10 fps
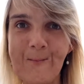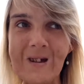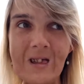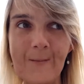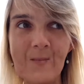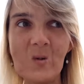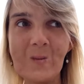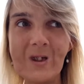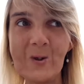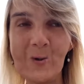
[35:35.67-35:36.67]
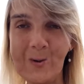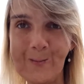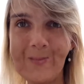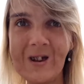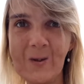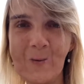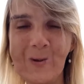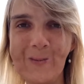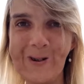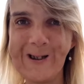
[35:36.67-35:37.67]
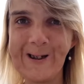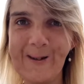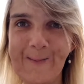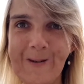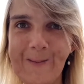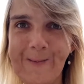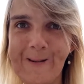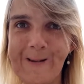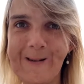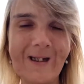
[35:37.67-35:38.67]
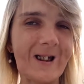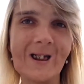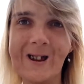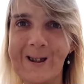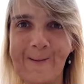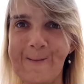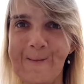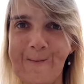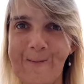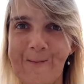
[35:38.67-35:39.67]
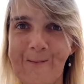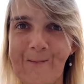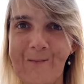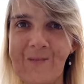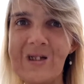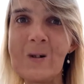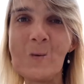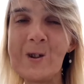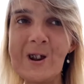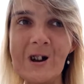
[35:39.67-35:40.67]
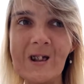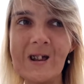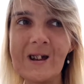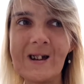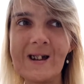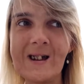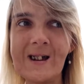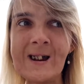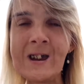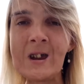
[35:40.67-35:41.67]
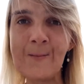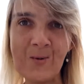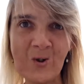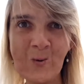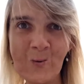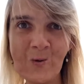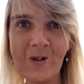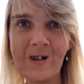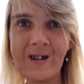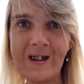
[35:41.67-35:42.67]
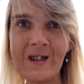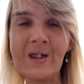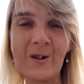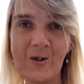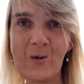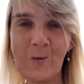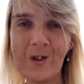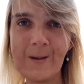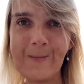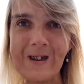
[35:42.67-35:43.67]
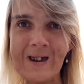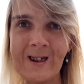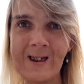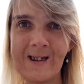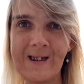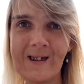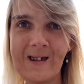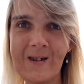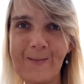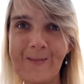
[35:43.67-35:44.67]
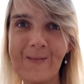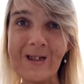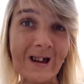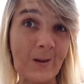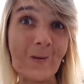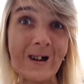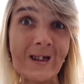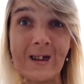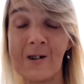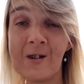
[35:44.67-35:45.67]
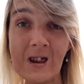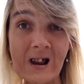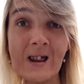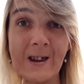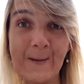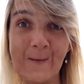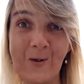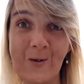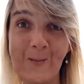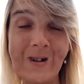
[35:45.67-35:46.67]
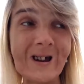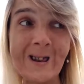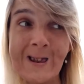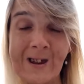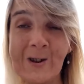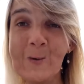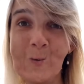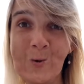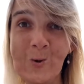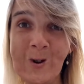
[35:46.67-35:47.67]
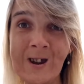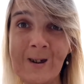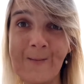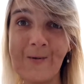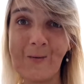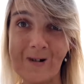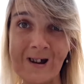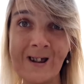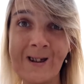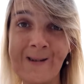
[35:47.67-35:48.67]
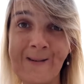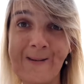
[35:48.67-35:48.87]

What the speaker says: But the moment you compete with positive people, that's it. They will not keep you in their own space. That's why they are successful, because they know who to keep, right?